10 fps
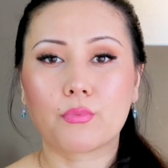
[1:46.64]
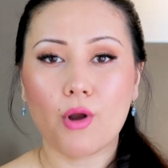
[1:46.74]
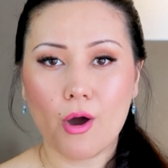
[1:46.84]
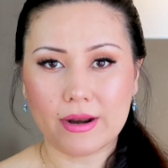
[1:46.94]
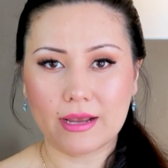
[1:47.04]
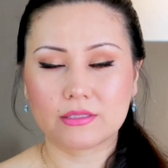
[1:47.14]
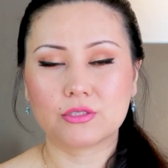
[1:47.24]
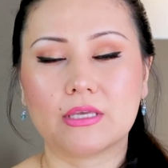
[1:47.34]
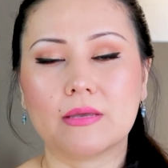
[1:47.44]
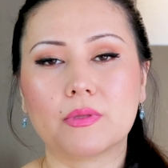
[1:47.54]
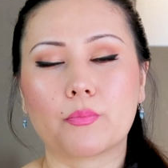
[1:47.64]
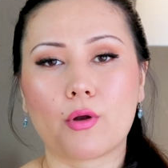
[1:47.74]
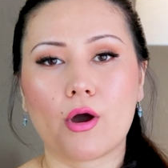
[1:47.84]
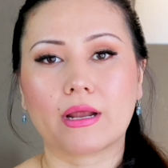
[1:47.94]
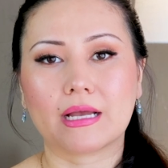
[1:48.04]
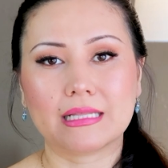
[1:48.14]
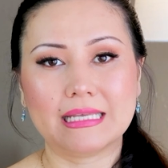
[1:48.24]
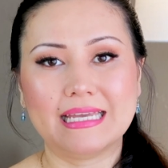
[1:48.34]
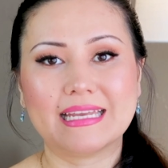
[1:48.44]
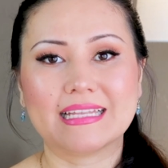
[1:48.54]
product to keep the product
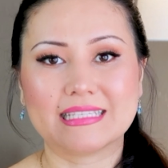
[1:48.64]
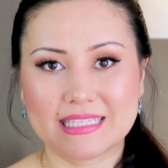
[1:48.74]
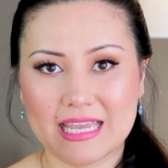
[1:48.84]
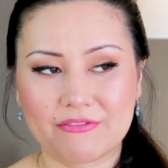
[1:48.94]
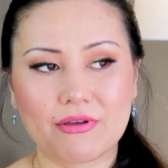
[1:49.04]
clean and safe.